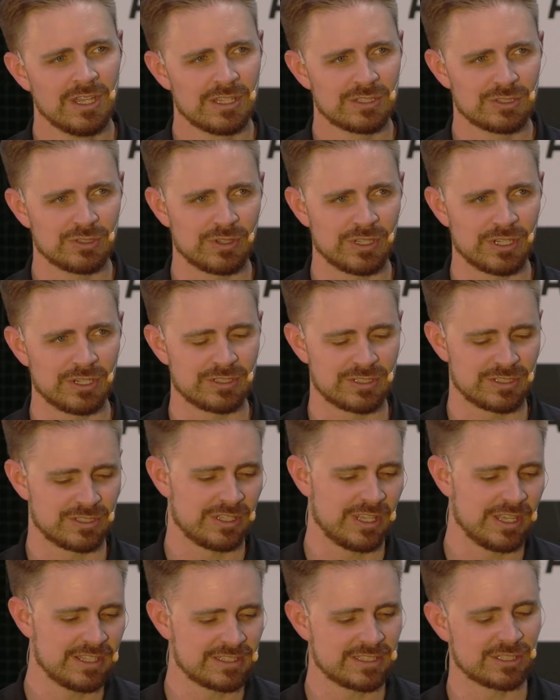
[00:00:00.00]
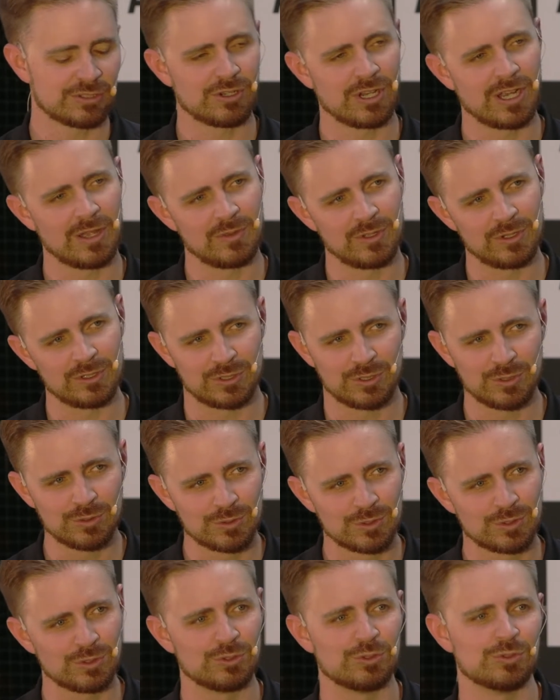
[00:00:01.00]
So there's Instagram, there's
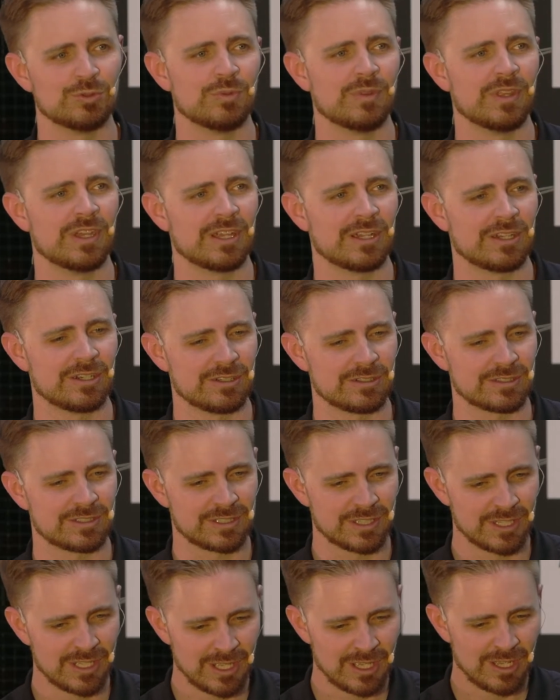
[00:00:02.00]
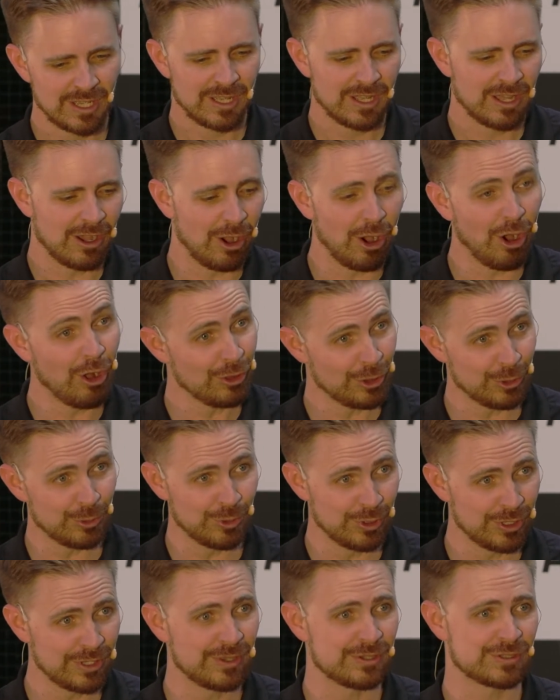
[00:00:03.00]
YouTube, there's
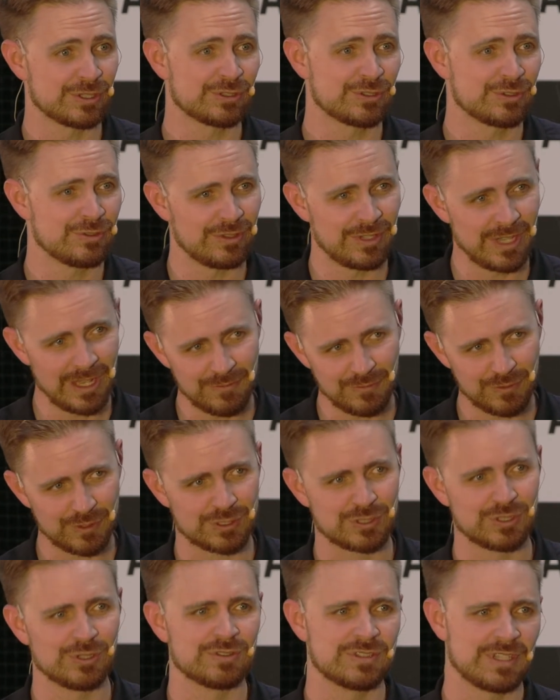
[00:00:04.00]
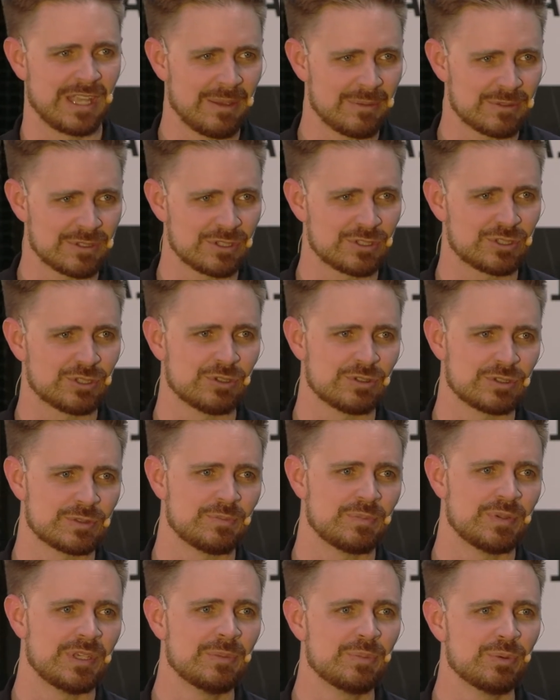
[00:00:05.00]
Hollywood, there's also the Netflix shows, the Amazon shows.
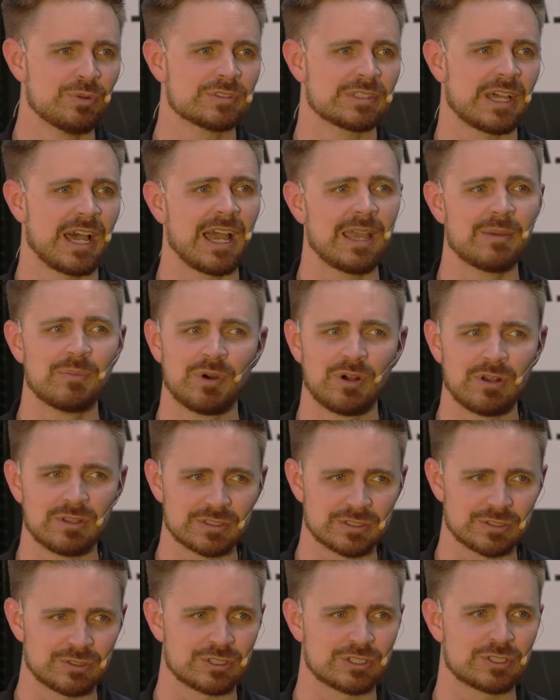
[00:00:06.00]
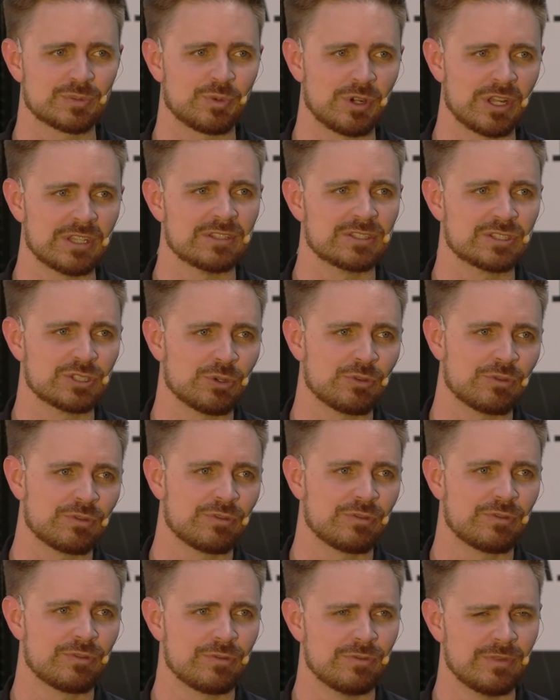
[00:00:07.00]
People's eyeballs are spread so,
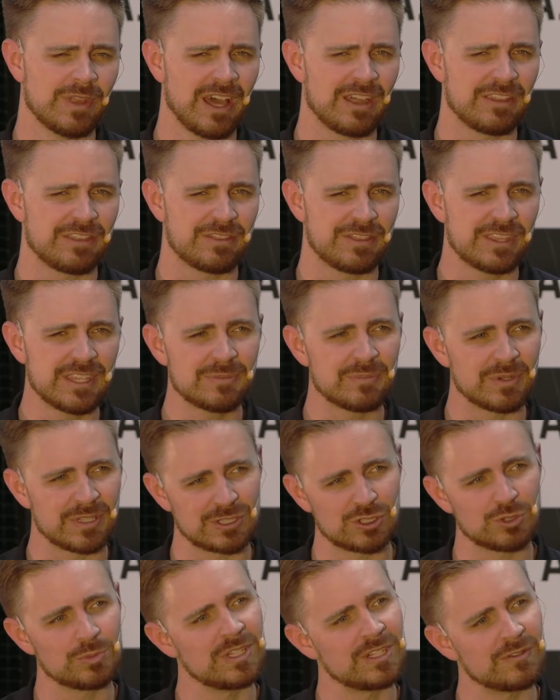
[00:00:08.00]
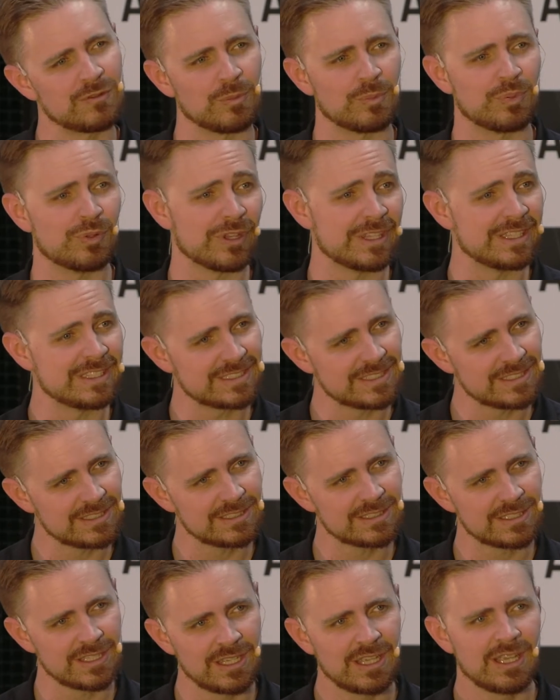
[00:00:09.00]
not thin, but so many different
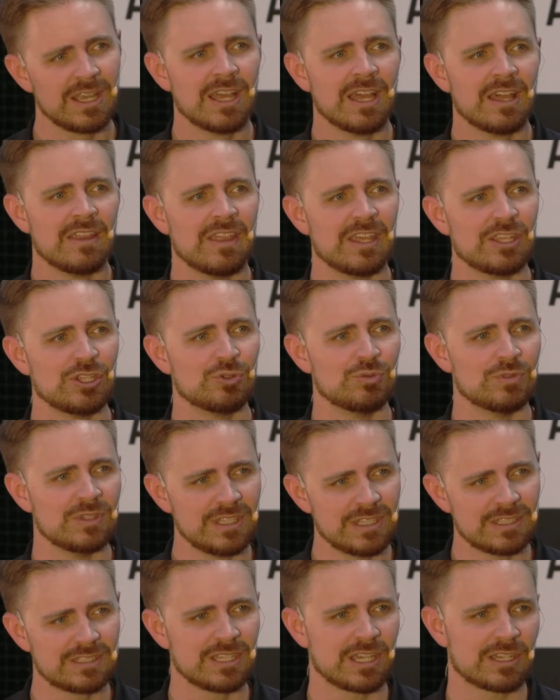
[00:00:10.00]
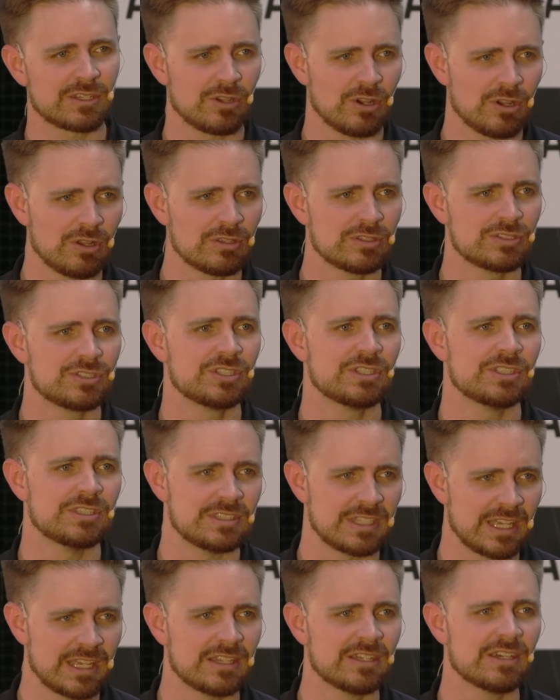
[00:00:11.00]
places that you need technology and
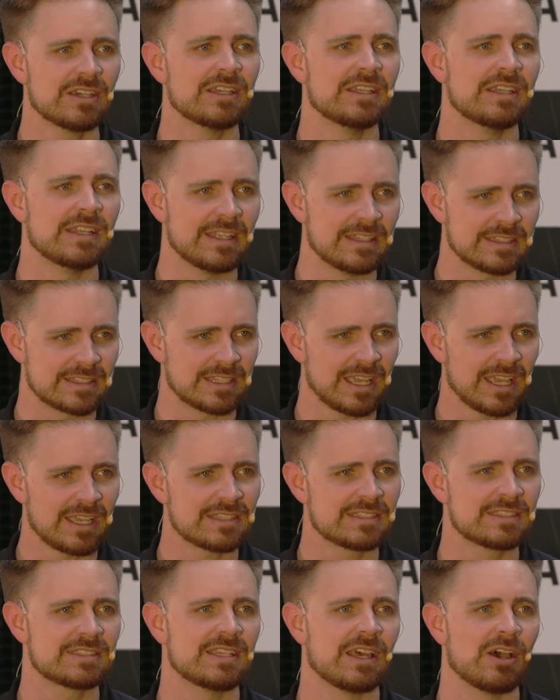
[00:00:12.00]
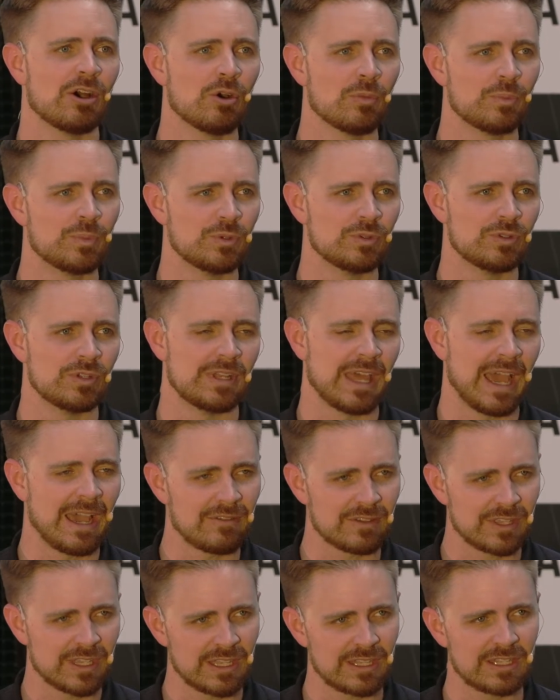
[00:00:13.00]
data and insights to help you to
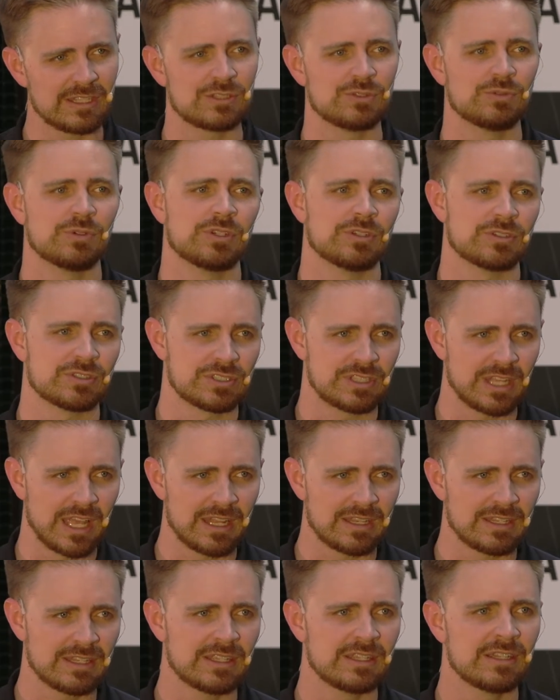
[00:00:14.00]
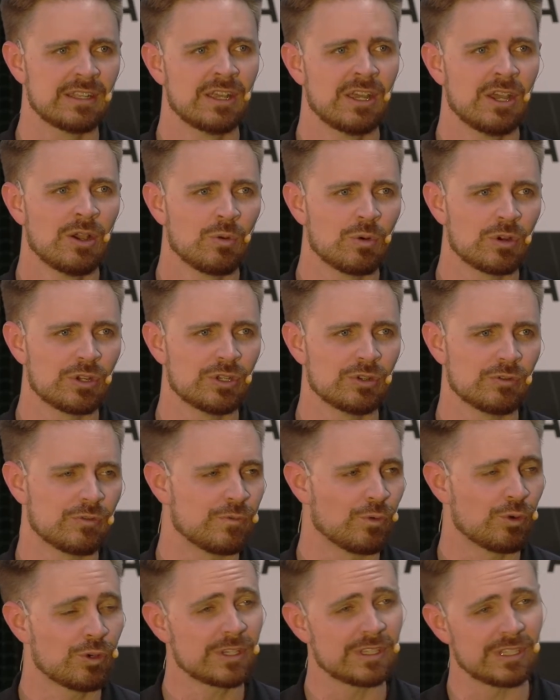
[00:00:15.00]
navigate it, to understand it. Where
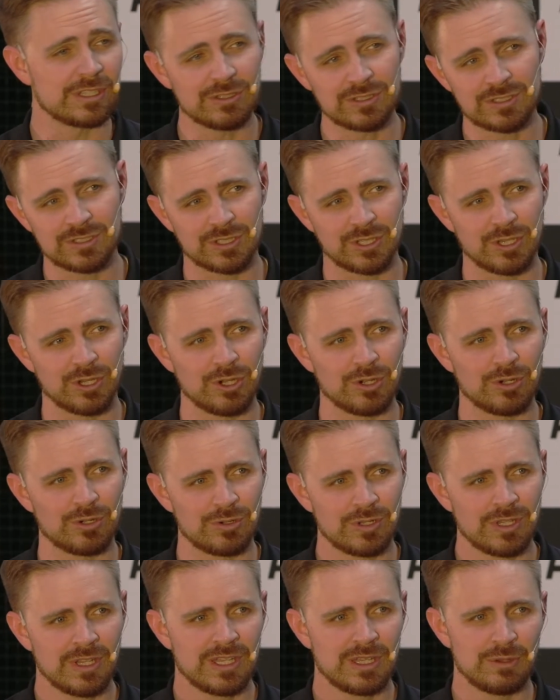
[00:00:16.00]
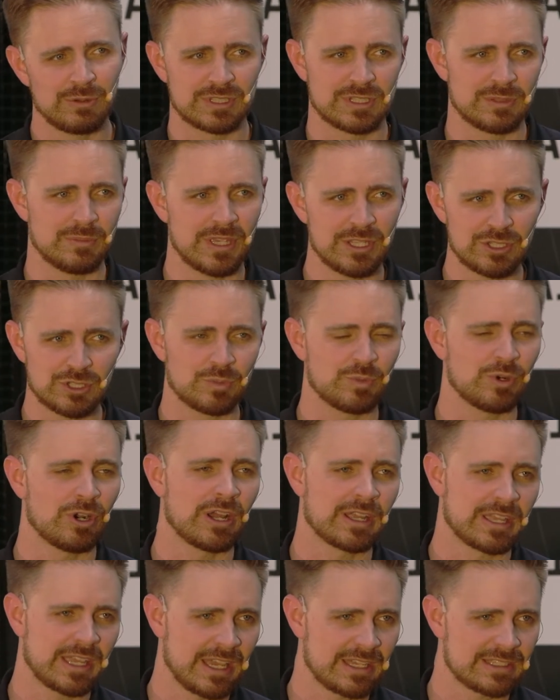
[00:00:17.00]
40 years ago, it was the major
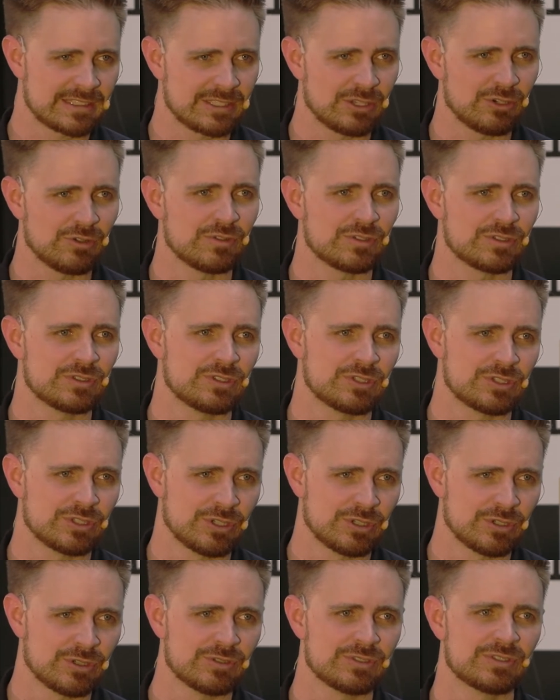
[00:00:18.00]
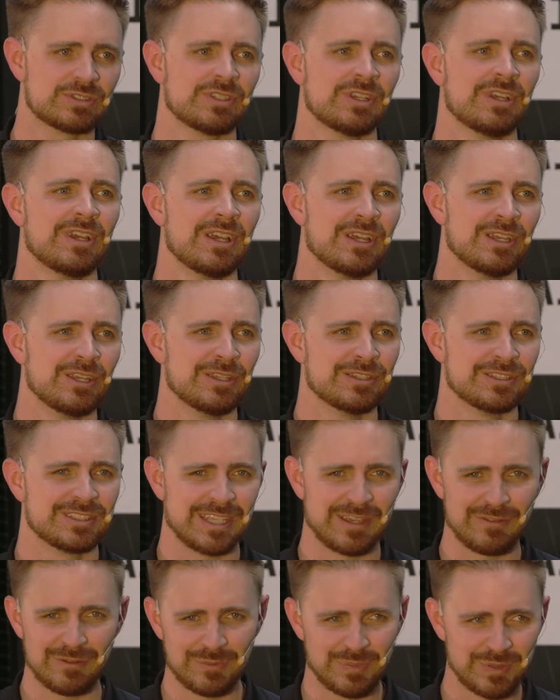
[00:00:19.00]
broadcast television shows,
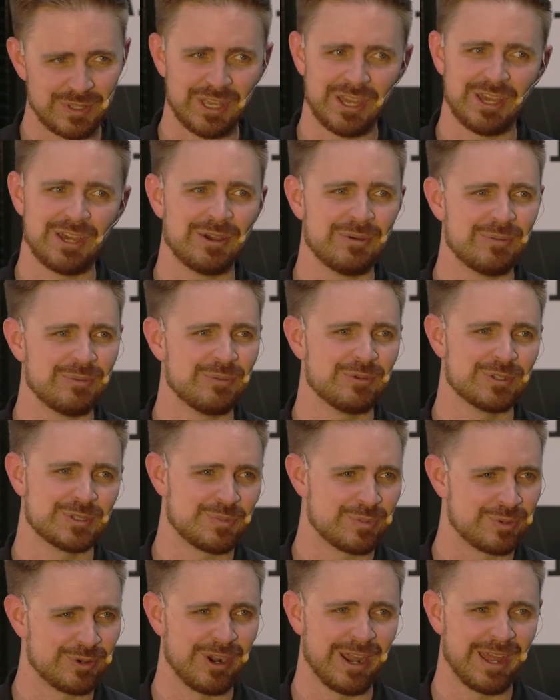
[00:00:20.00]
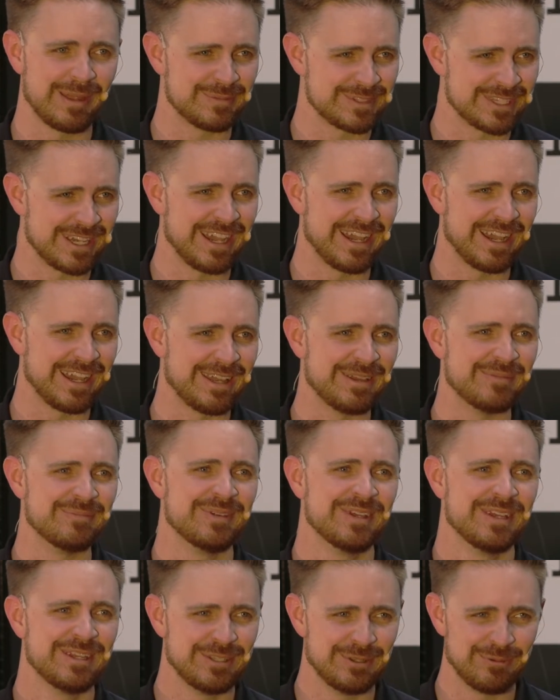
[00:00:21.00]
7 p.m. was prime time,
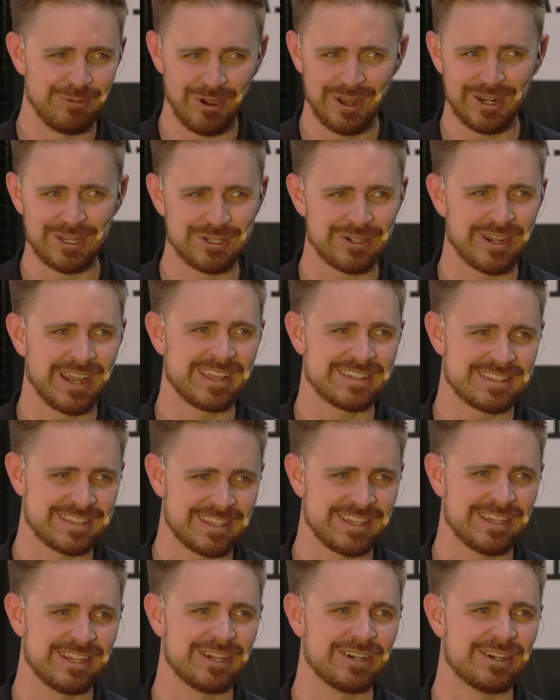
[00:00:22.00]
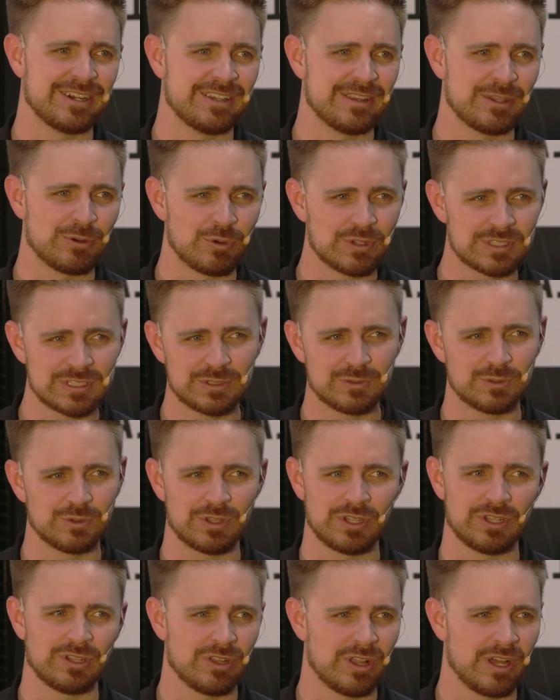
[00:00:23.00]
you wanted your ads there, and there wasn't
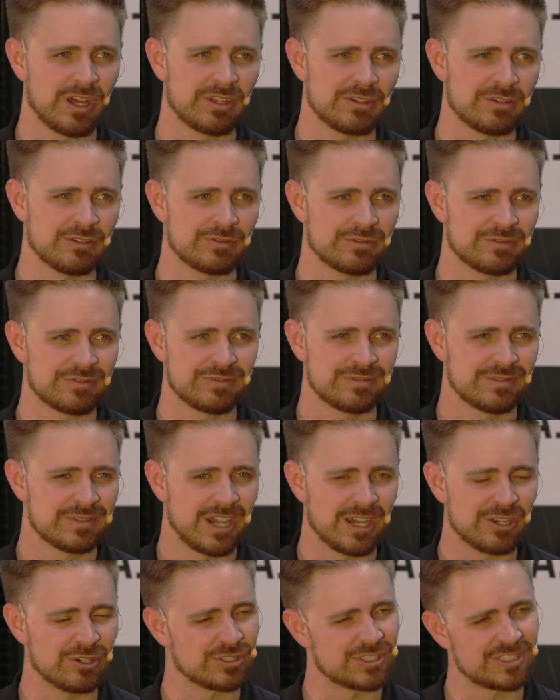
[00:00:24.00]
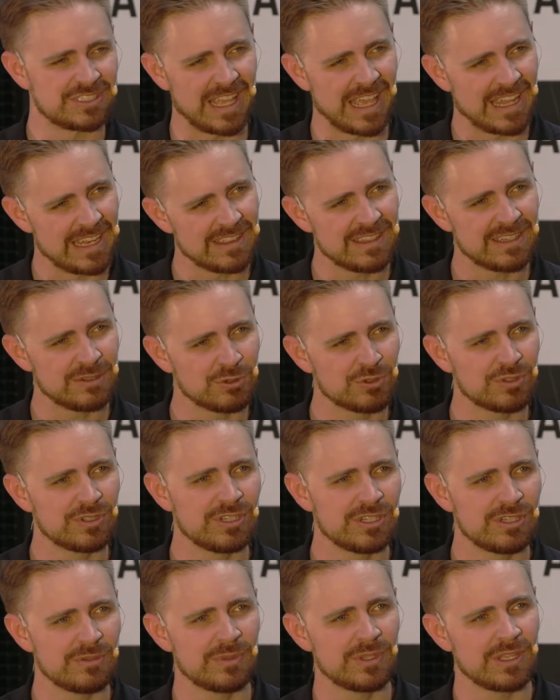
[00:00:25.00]
really a lot of understanding that really
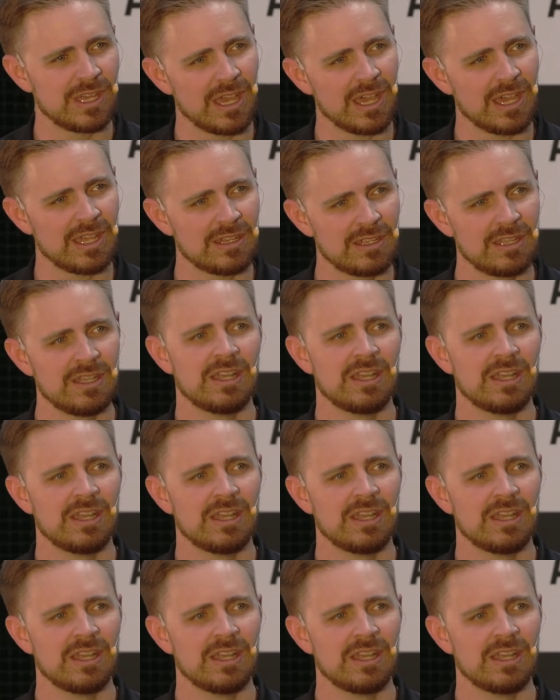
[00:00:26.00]
needed to be had.